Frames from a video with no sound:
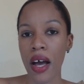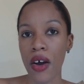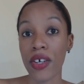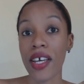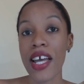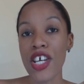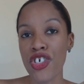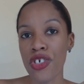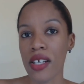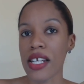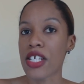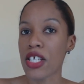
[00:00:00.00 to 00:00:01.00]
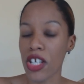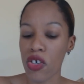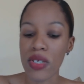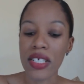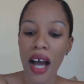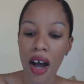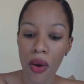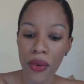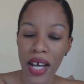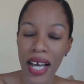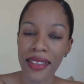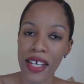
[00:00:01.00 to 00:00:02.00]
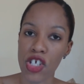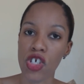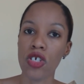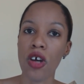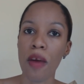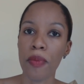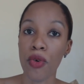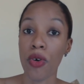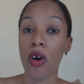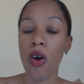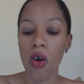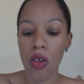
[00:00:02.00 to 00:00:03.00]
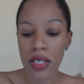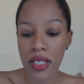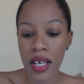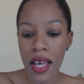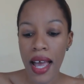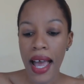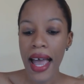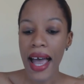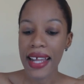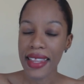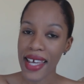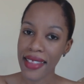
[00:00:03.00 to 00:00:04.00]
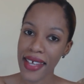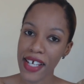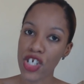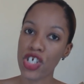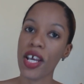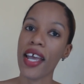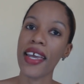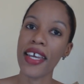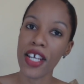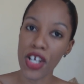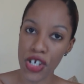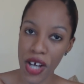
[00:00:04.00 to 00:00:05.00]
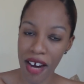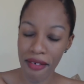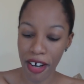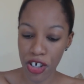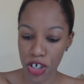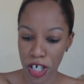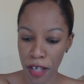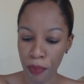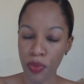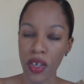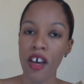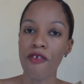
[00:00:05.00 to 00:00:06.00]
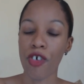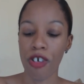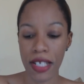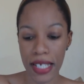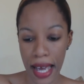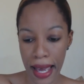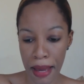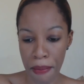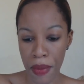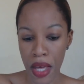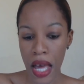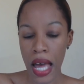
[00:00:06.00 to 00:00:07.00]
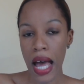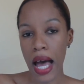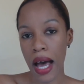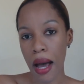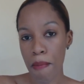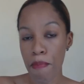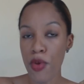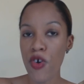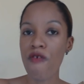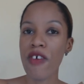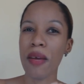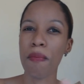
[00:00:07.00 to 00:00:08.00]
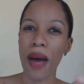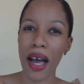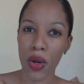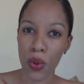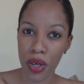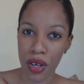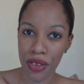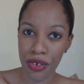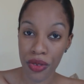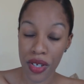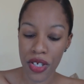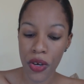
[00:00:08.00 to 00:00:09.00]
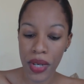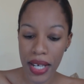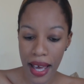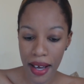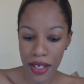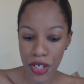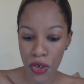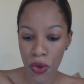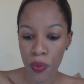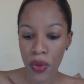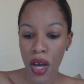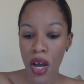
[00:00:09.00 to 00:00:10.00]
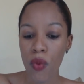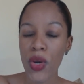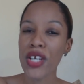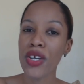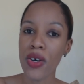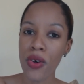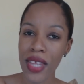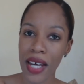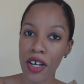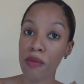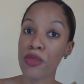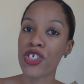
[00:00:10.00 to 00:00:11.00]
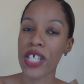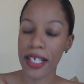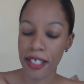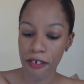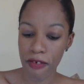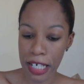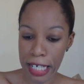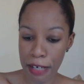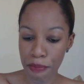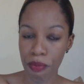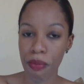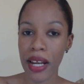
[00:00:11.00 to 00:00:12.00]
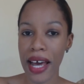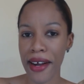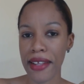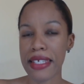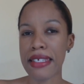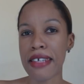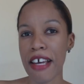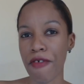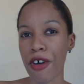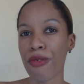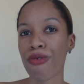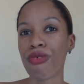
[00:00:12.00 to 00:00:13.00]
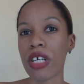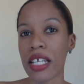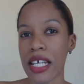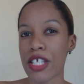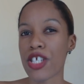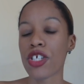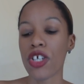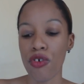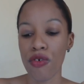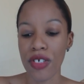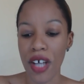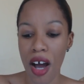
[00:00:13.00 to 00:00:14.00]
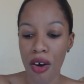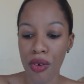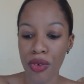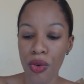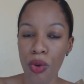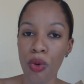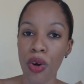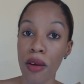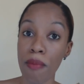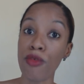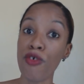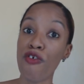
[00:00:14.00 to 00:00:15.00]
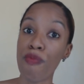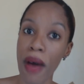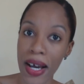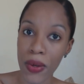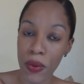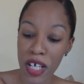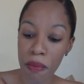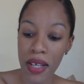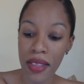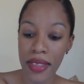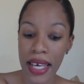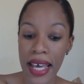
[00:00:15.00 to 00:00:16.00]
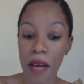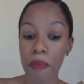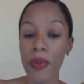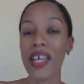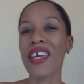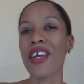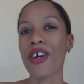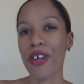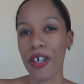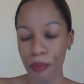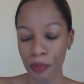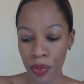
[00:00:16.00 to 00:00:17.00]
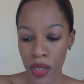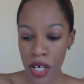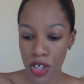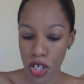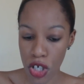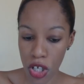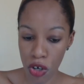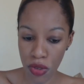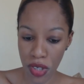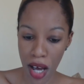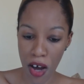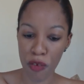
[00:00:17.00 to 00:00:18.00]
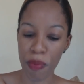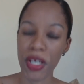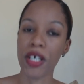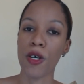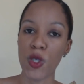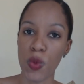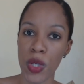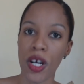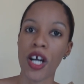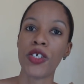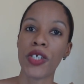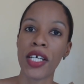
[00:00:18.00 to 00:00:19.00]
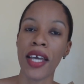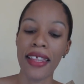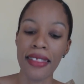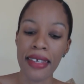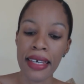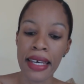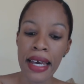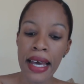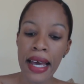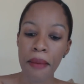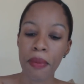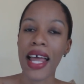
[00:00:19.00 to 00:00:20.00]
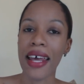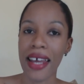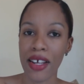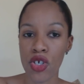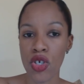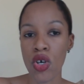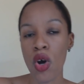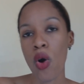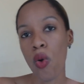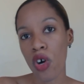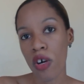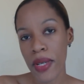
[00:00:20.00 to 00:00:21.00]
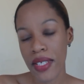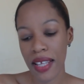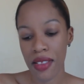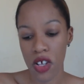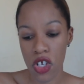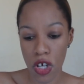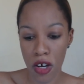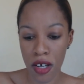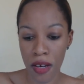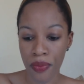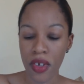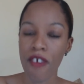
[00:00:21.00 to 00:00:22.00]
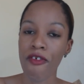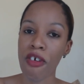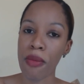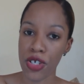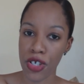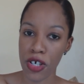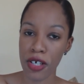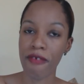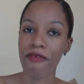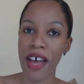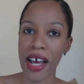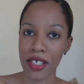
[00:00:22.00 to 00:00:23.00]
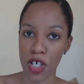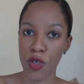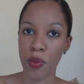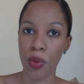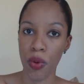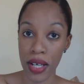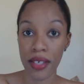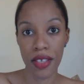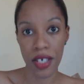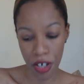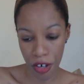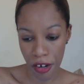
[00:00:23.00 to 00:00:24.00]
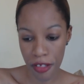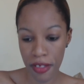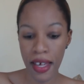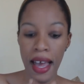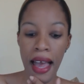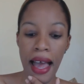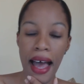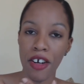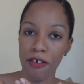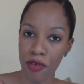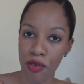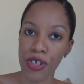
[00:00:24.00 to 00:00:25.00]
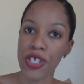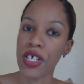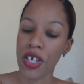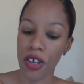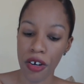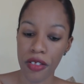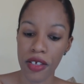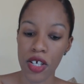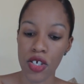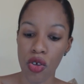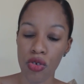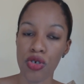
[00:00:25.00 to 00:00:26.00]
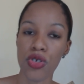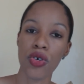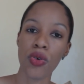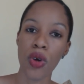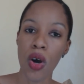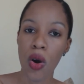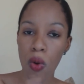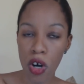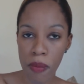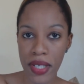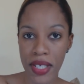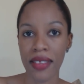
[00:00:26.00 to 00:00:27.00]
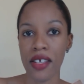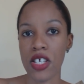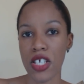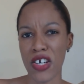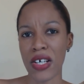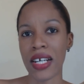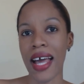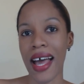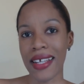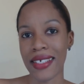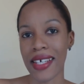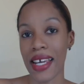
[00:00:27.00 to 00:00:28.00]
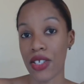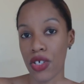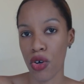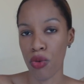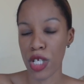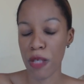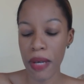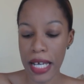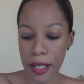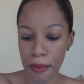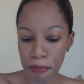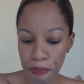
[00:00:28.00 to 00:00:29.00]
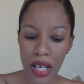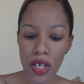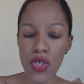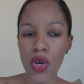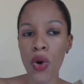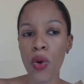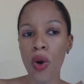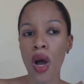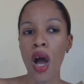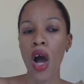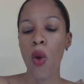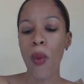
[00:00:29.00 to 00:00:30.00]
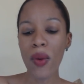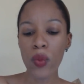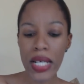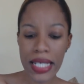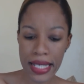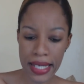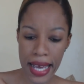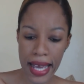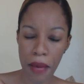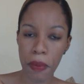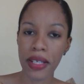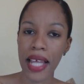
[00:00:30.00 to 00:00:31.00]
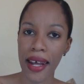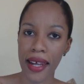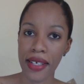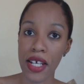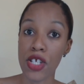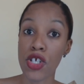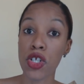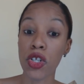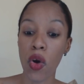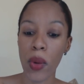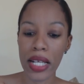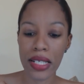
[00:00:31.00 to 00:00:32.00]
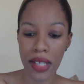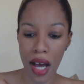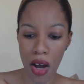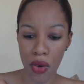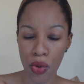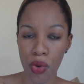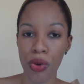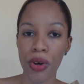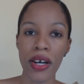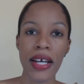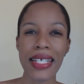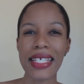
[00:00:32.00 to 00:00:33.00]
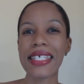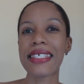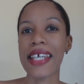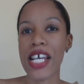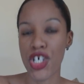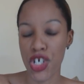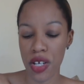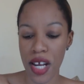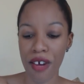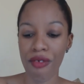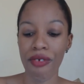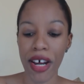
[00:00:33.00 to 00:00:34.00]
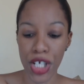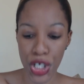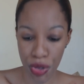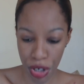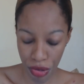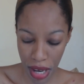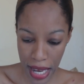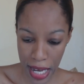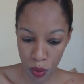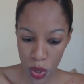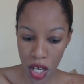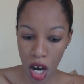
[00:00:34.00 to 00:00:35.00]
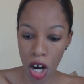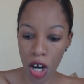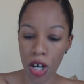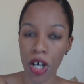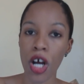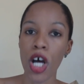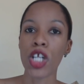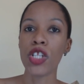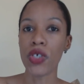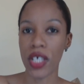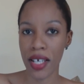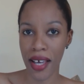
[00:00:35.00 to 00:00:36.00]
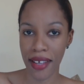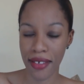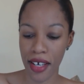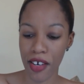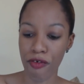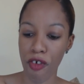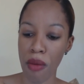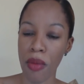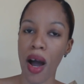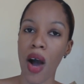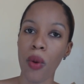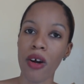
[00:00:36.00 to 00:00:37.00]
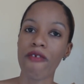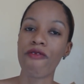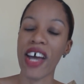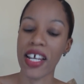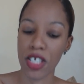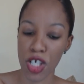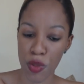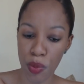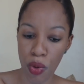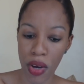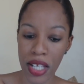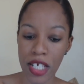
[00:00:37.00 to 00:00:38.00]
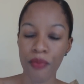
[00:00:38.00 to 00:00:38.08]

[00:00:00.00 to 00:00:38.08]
occasionally slow down and they stop or halt, and then they change direction for a time, moving backward through the zodiac. So we know that objectively, planets never really slow down or move backward, but they appear to slow down because we are looking at the planets orbiting the sun from a certain vantage point, the Earth, and of course the Earth is also orbiting the sun at its own speed. So when we say a planet is slowing down or stationing retrograde, we are looking at it from our vantage point,